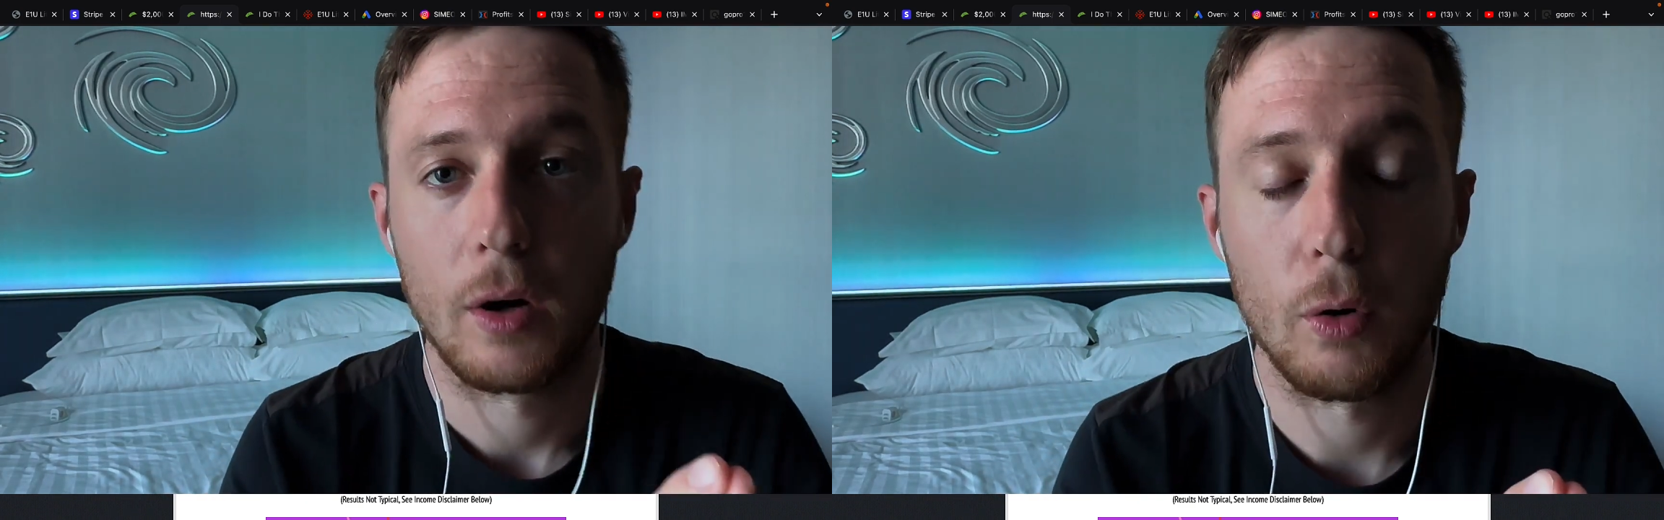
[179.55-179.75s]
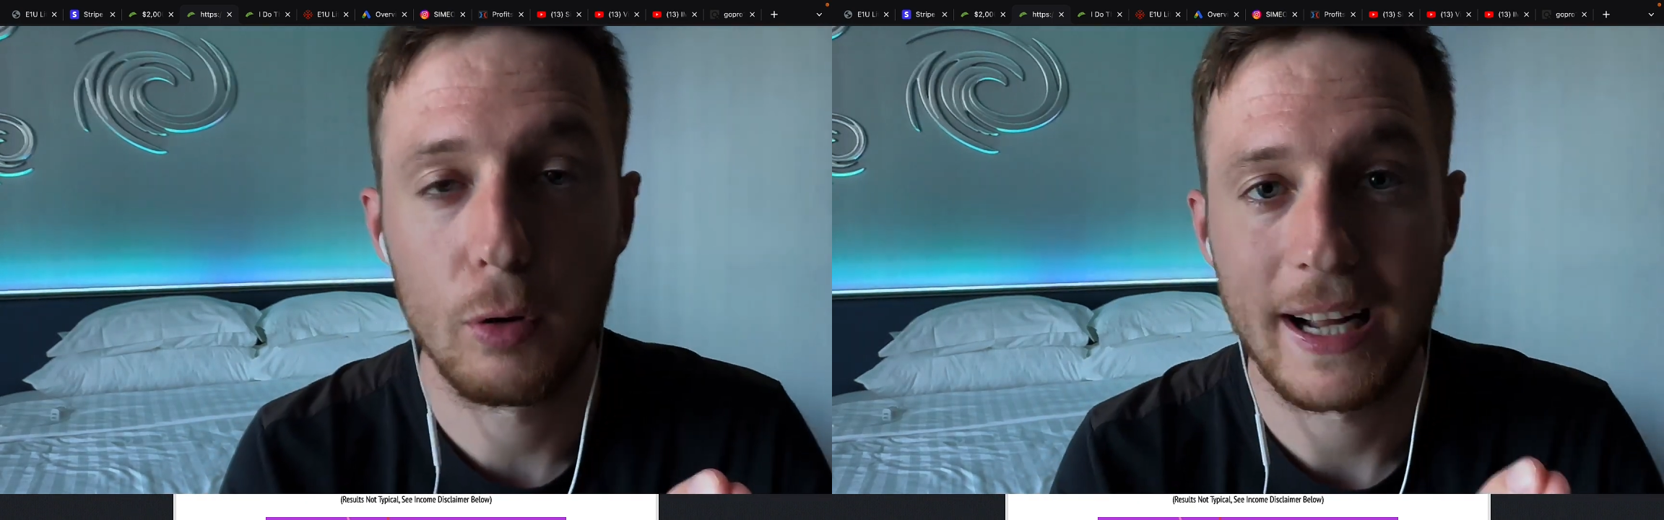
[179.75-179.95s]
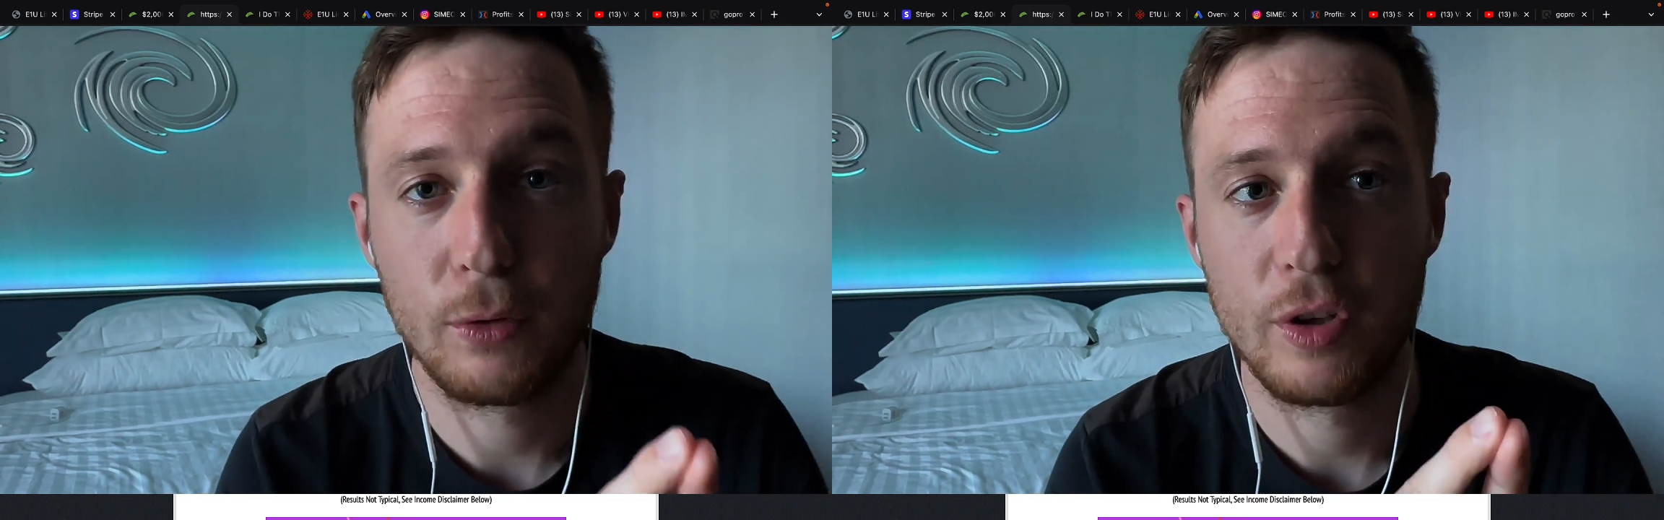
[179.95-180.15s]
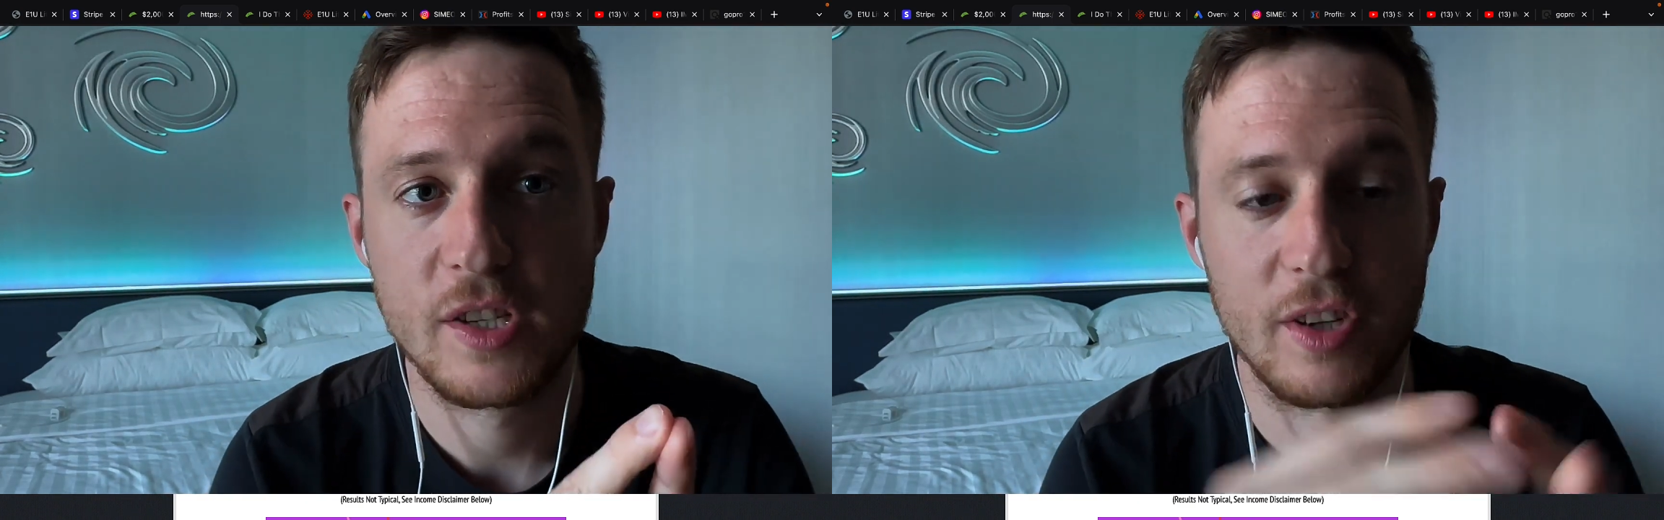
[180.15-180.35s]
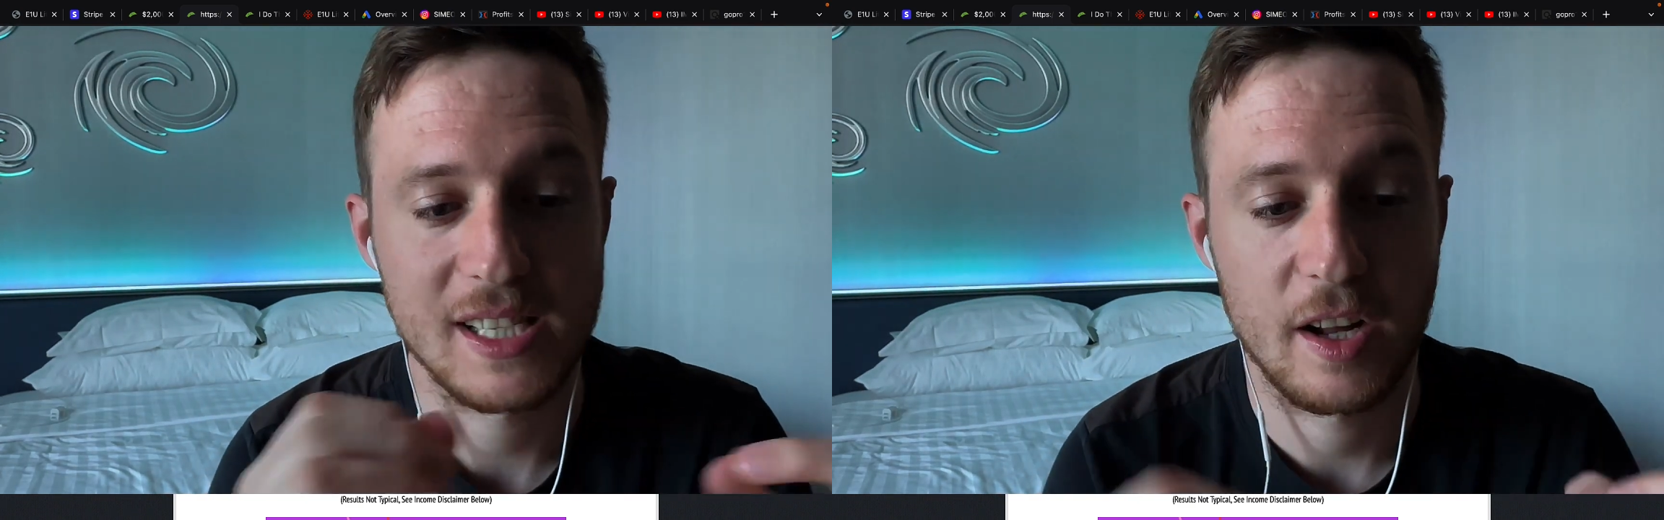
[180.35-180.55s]
All I do is
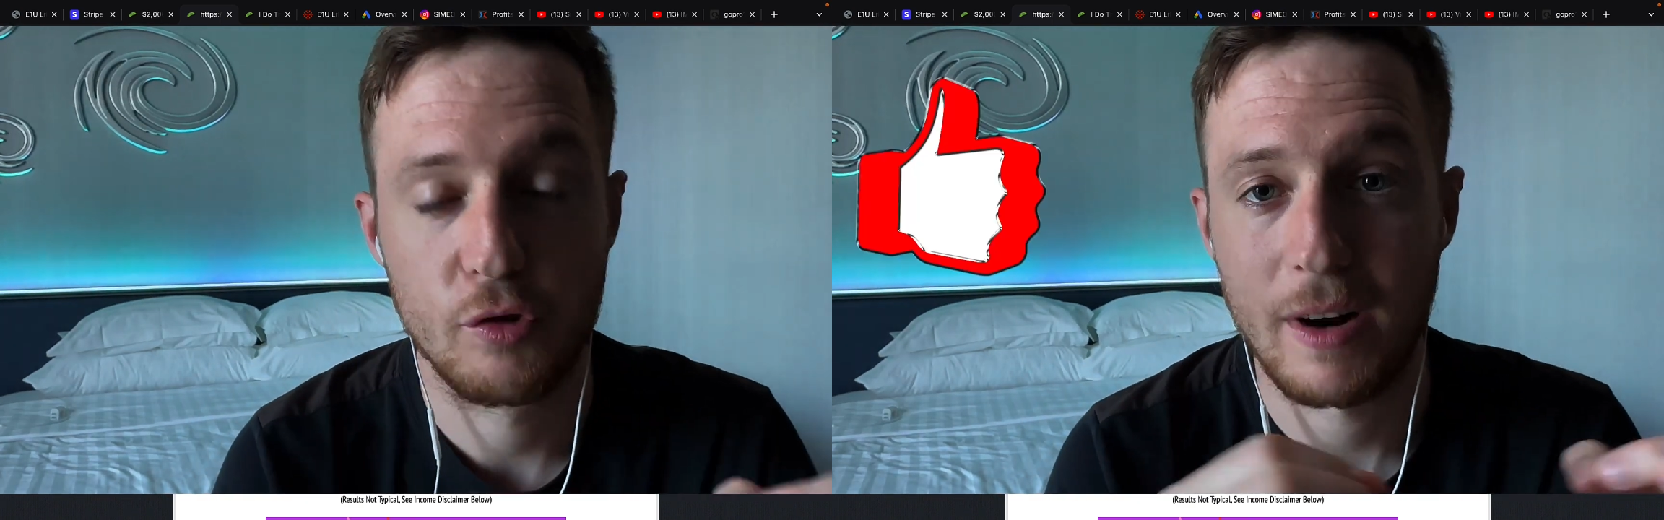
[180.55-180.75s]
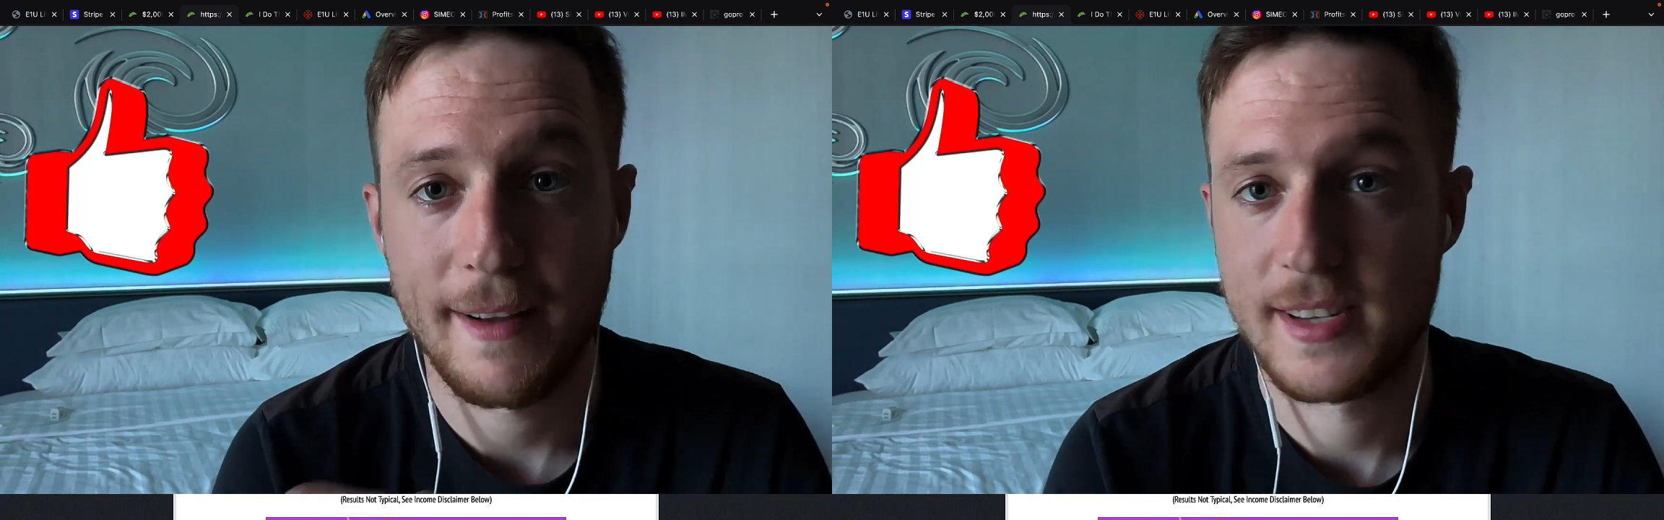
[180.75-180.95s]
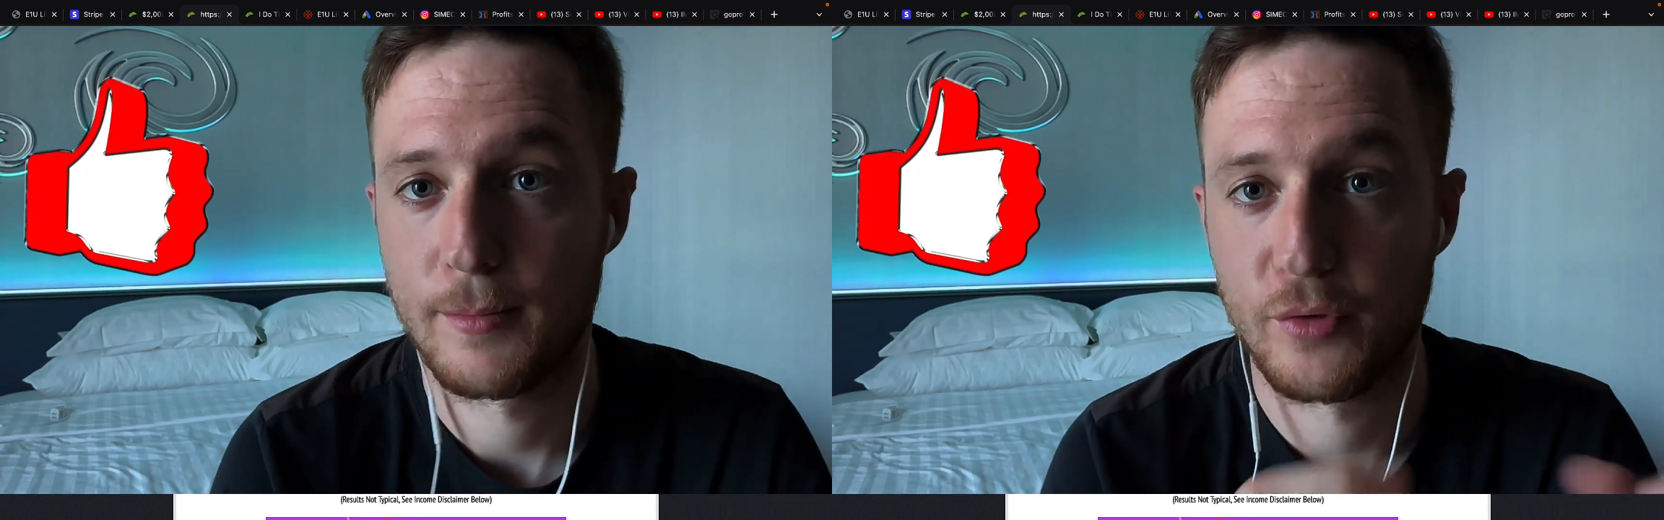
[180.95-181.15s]
just drive some